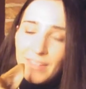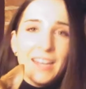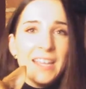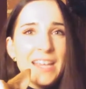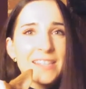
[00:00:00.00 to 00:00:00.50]

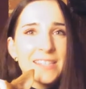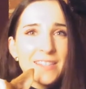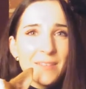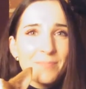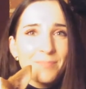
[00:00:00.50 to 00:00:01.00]
And he's
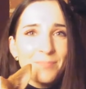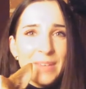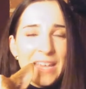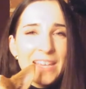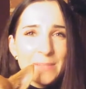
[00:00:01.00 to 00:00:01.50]

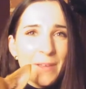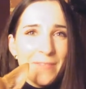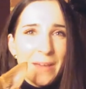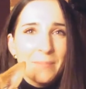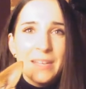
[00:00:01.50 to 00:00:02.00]
my
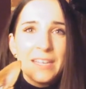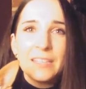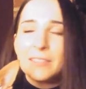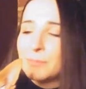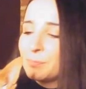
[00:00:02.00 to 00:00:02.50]
family.